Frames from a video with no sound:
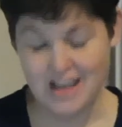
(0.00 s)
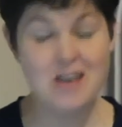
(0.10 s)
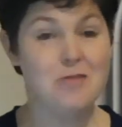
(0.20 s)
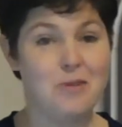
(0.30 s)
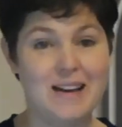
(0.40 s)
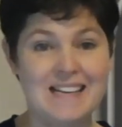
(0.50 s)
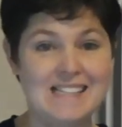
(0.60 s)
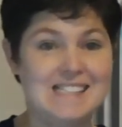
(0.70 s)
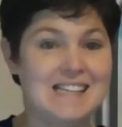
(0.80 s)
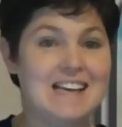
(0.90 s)
It
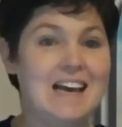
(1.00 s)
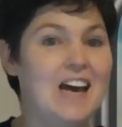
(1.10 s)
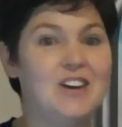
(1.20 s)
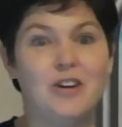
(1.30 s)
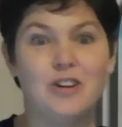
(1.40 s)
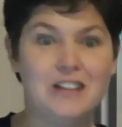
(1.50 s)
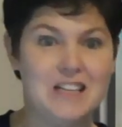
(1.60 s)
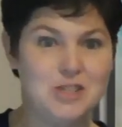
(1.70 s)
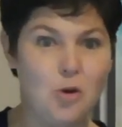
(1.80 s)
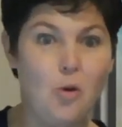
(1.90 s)
was an early
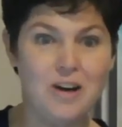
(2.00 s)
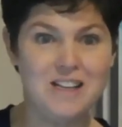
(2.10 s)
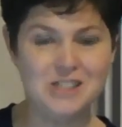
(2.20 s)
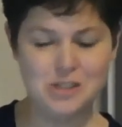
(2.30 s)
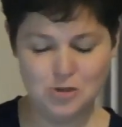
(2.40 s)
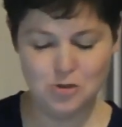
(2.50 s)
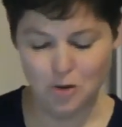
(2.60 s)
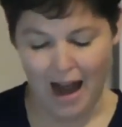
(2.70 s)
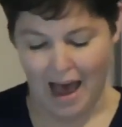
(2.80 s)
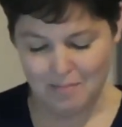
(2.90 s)
tourist
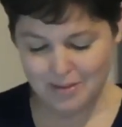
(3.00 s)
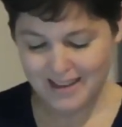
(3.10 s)
trap.